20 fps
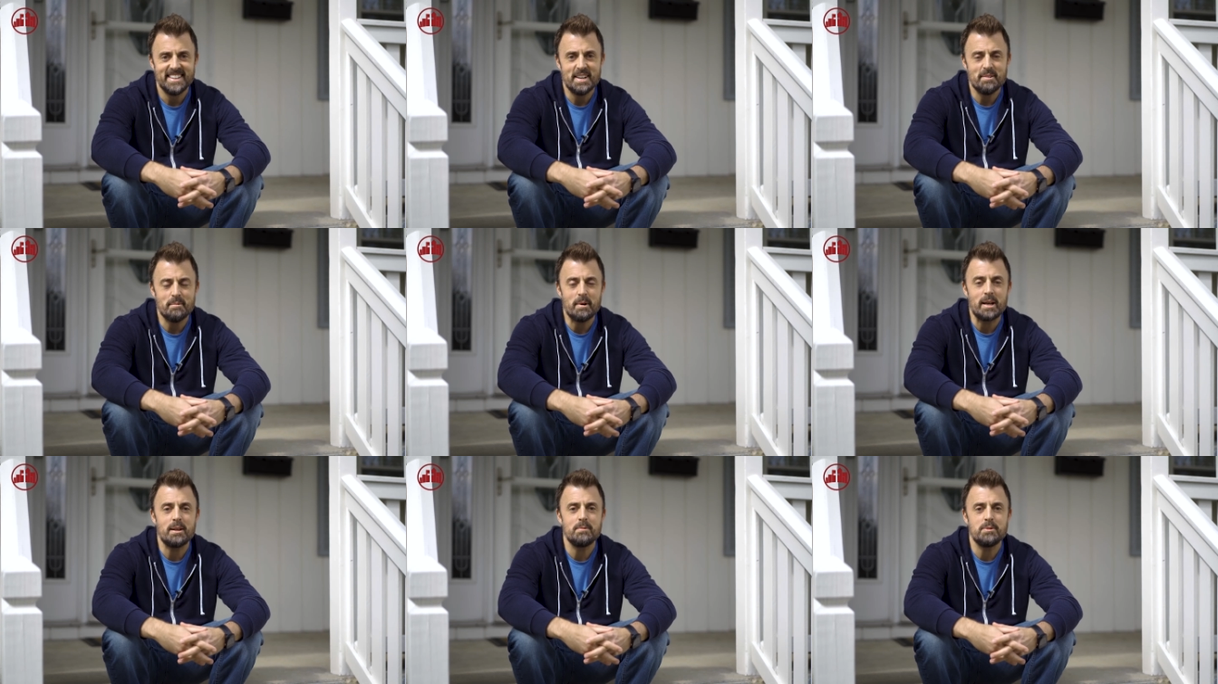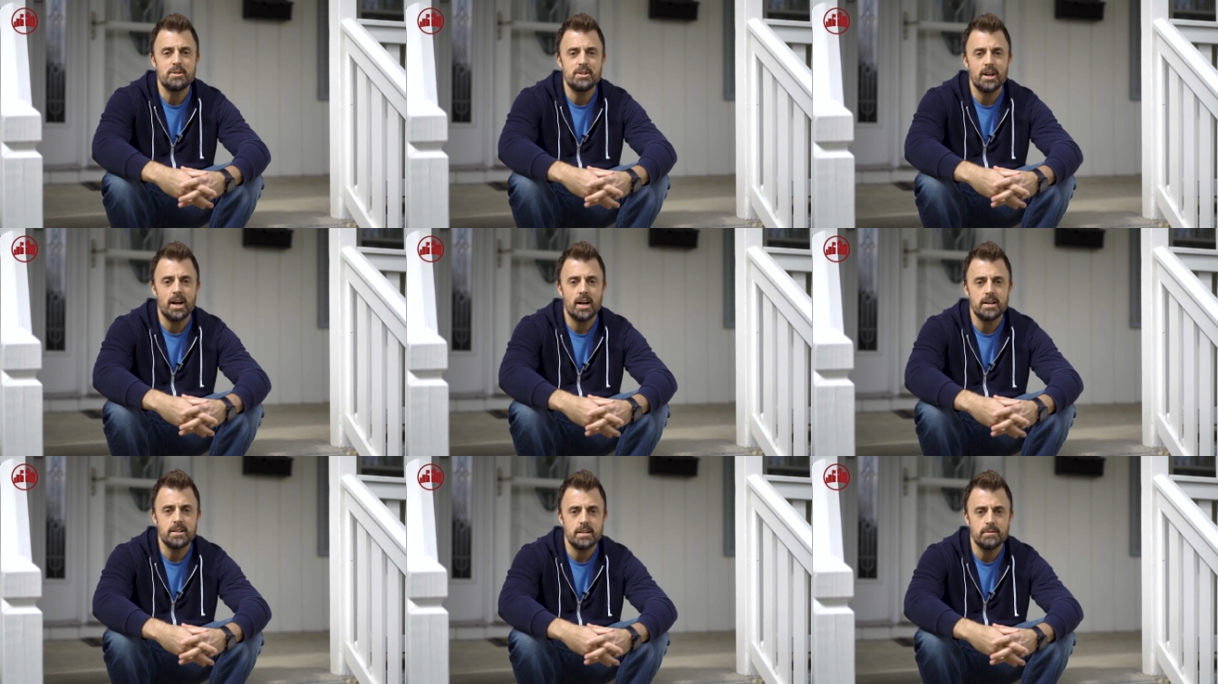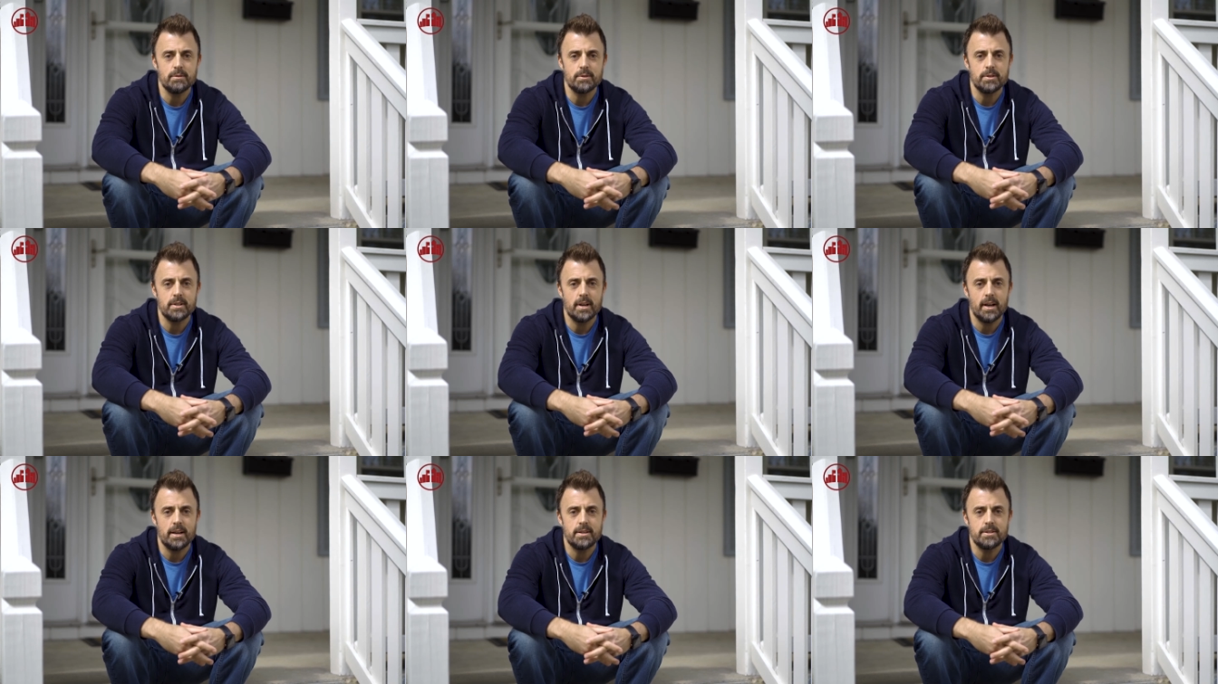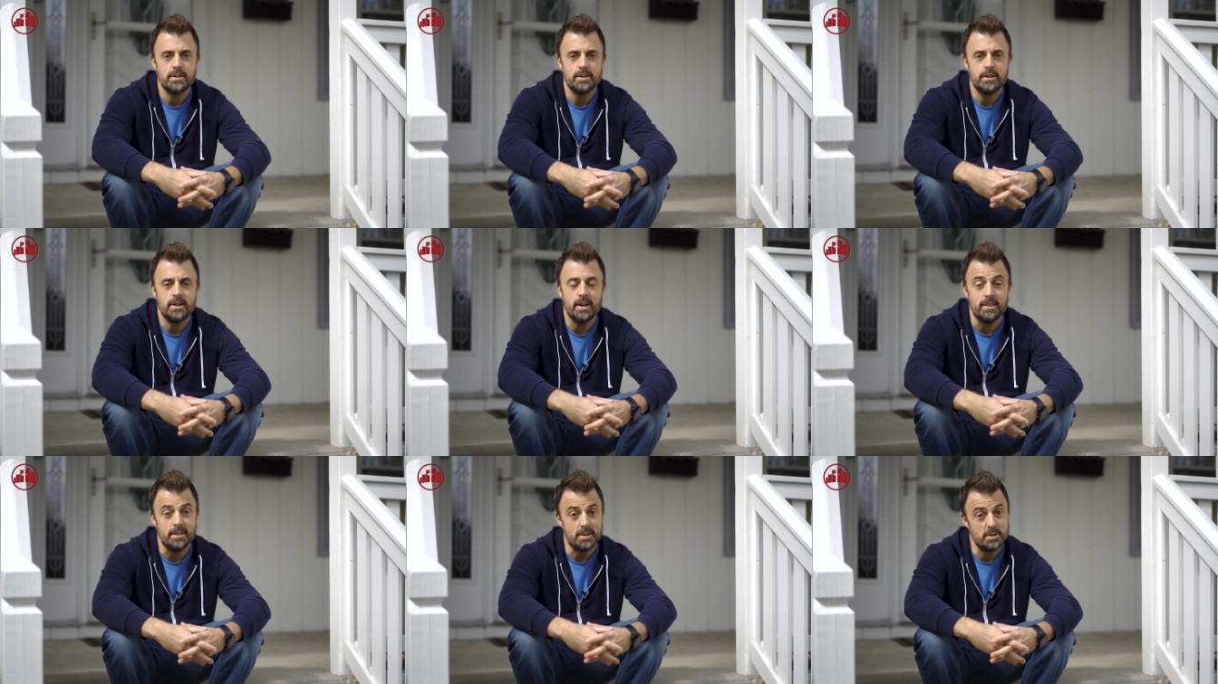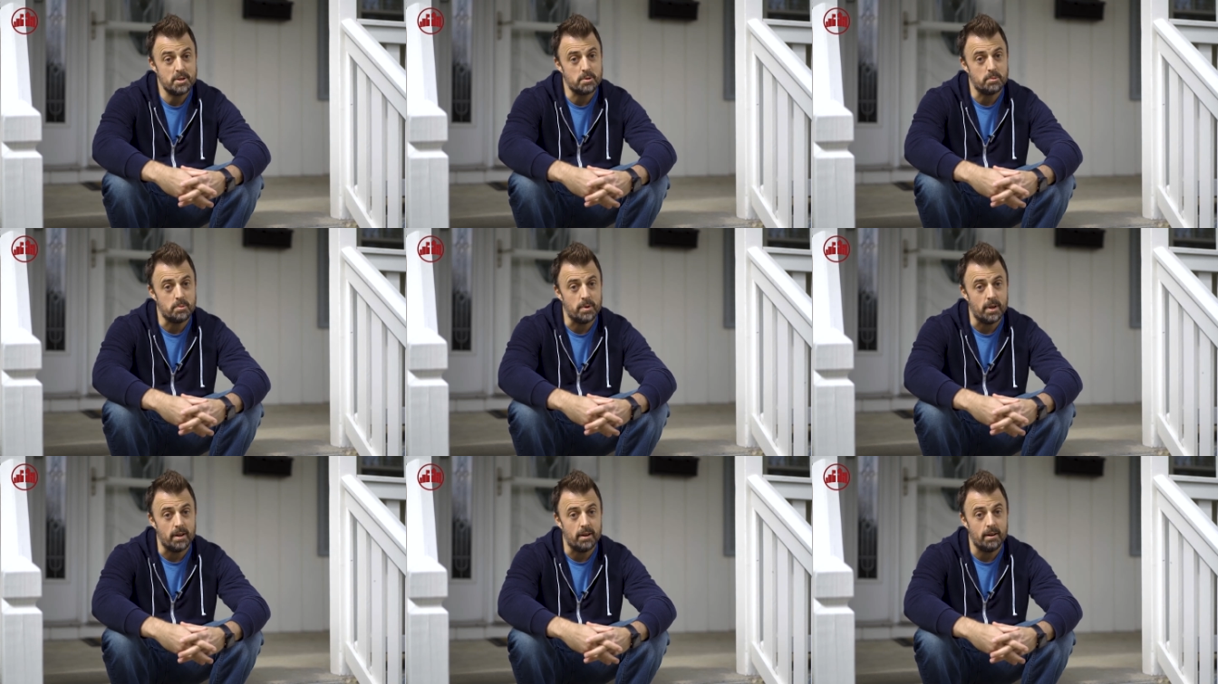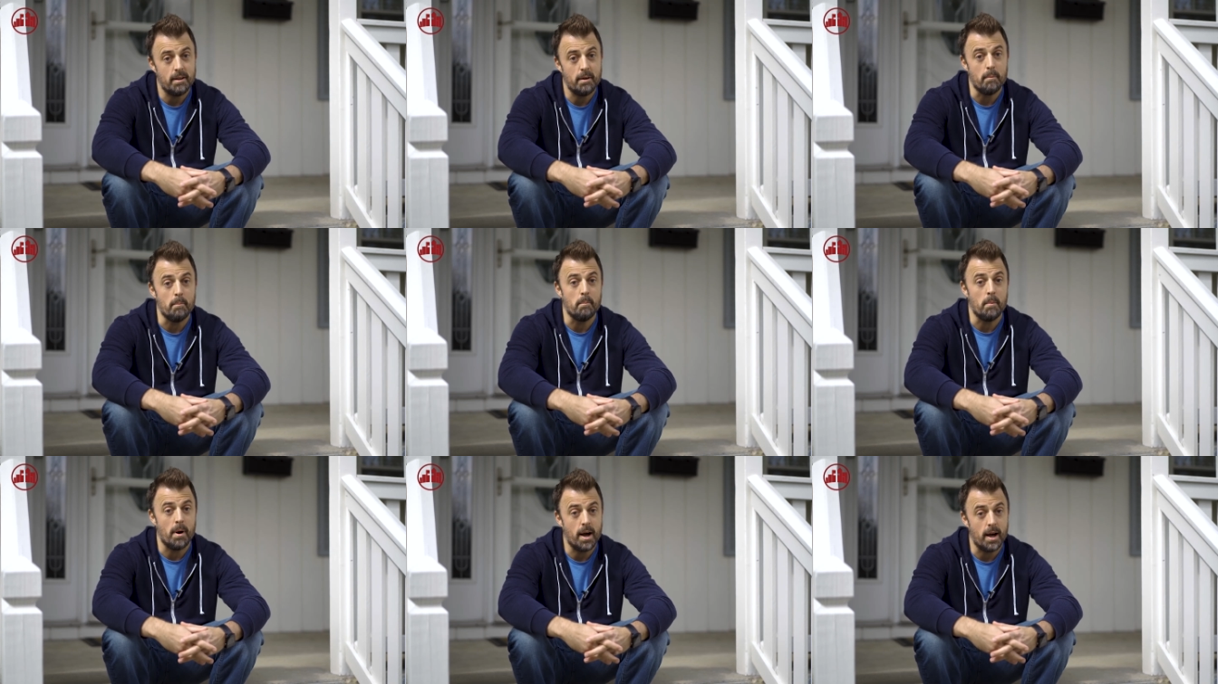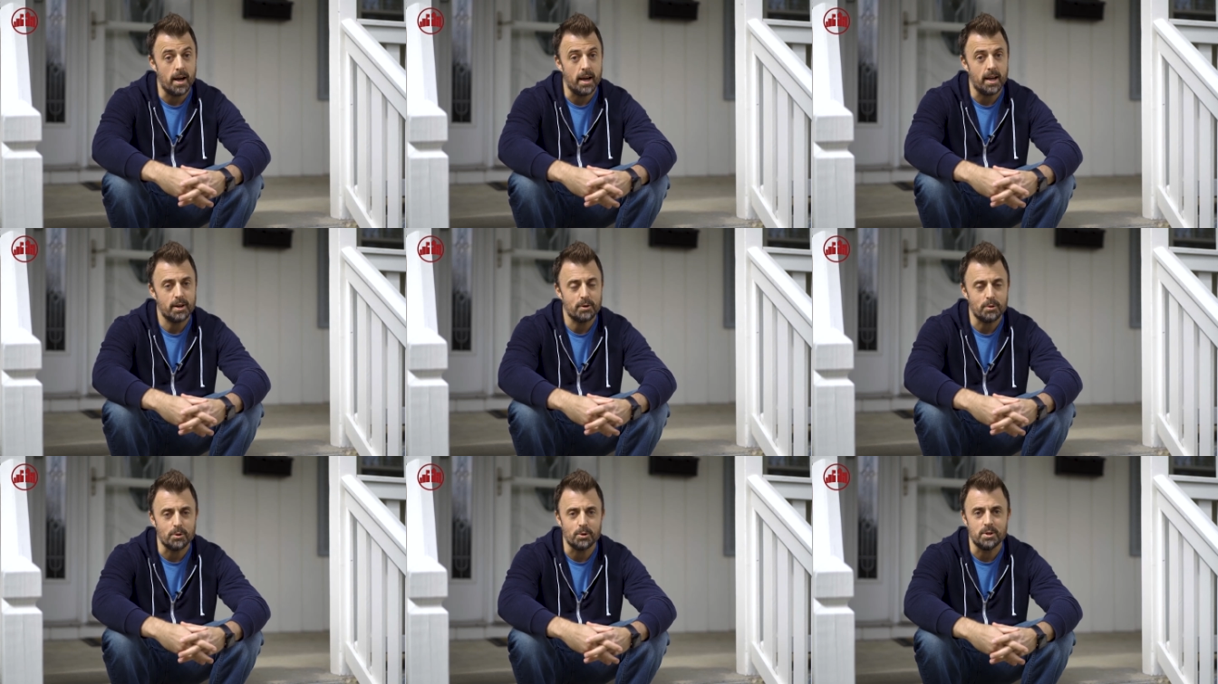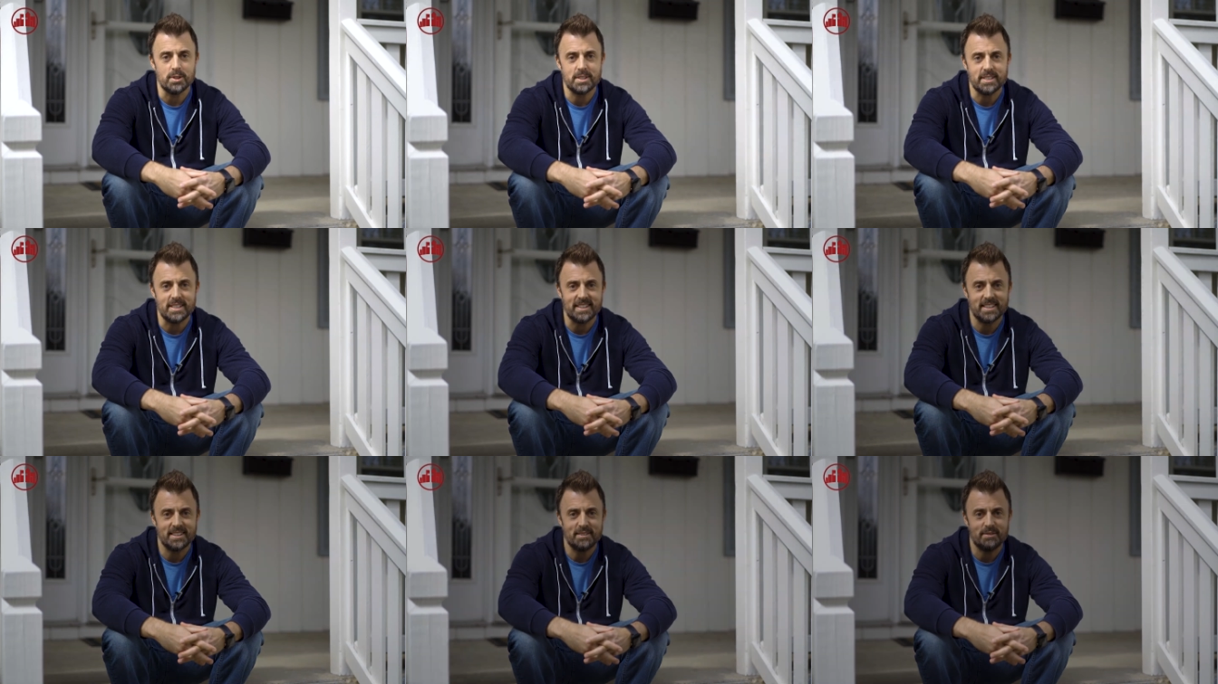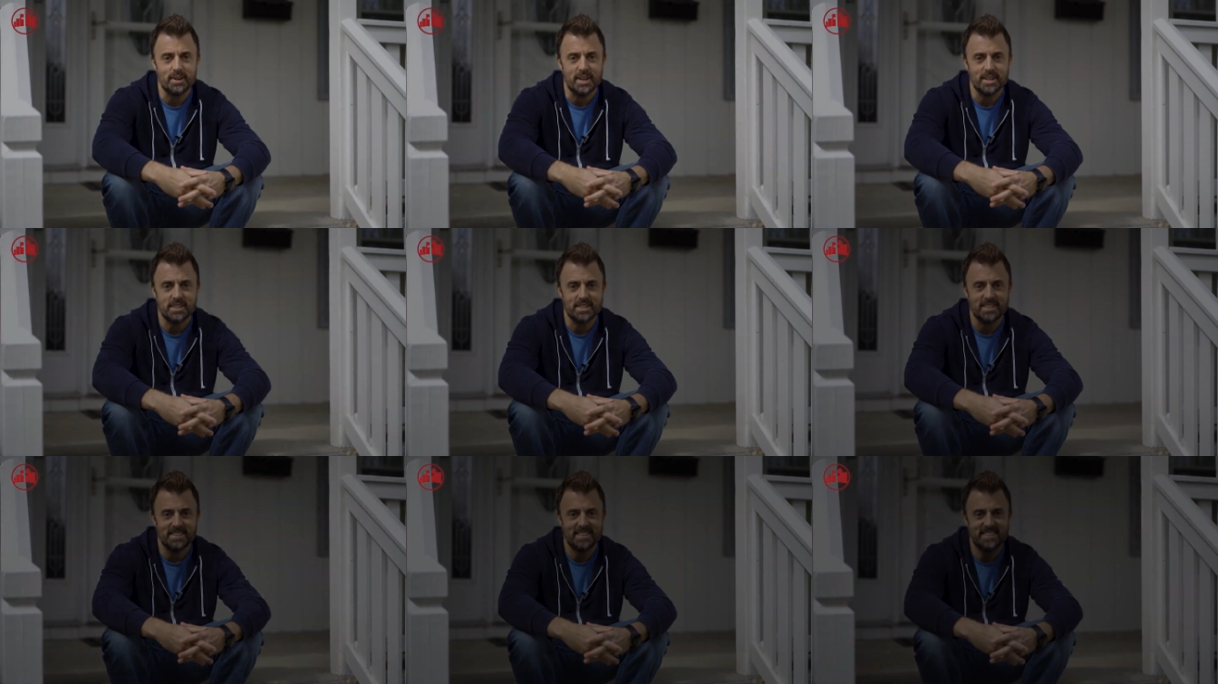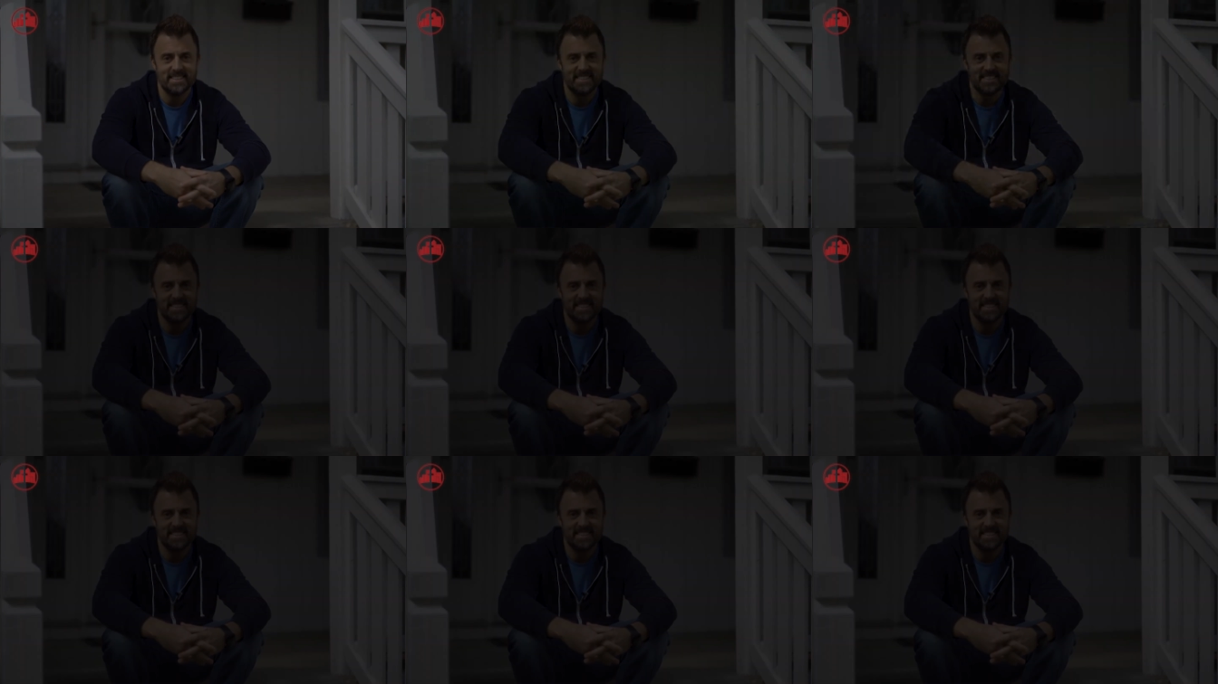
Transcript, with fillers: My name is Josh Evilsizer, and this has been my quarantine confession.